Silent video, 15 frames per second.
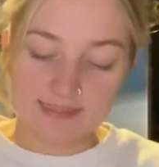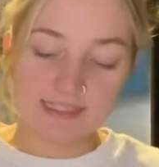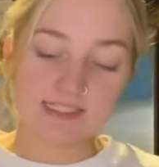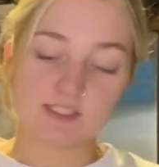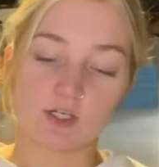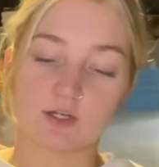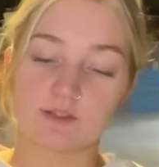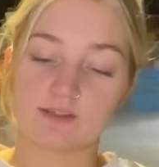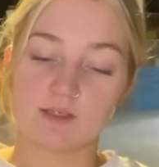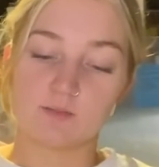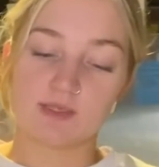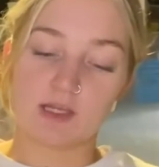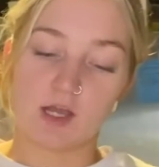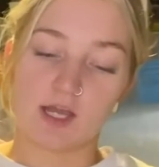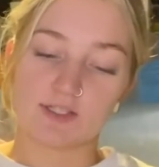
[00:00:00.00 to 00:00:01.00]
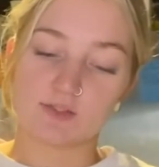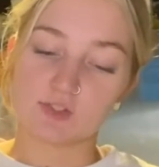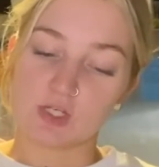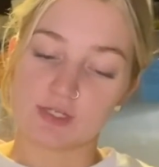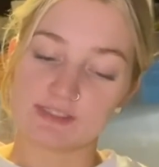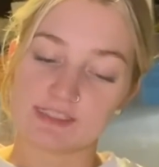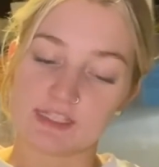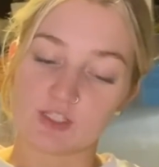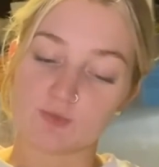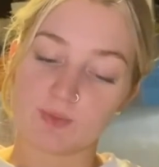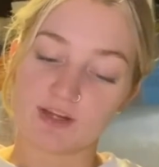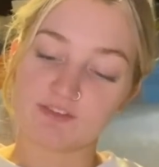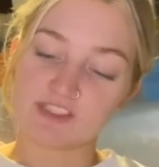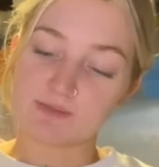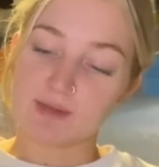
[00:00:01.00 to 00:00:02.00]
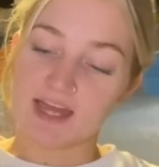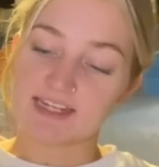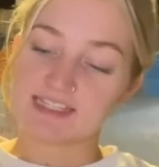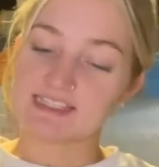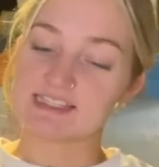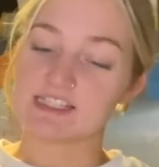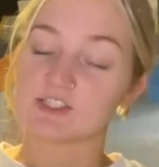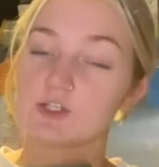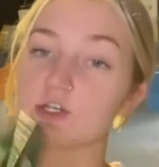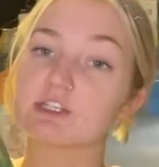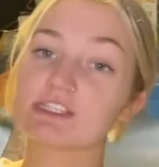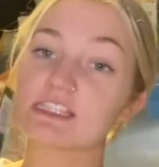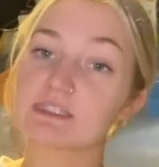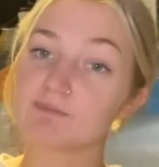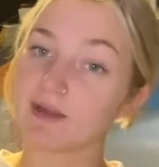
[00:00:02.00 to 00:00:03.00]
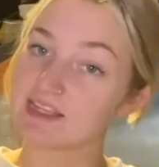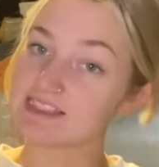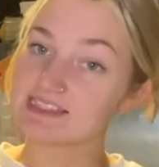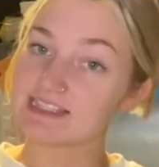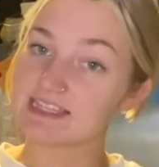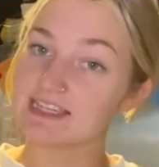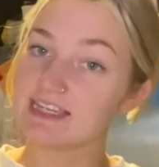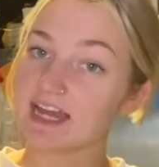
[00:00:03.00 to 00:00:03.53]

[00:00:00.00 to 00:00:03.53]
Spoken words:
These are the Beyond Sausage breakfast patties. These are spicy.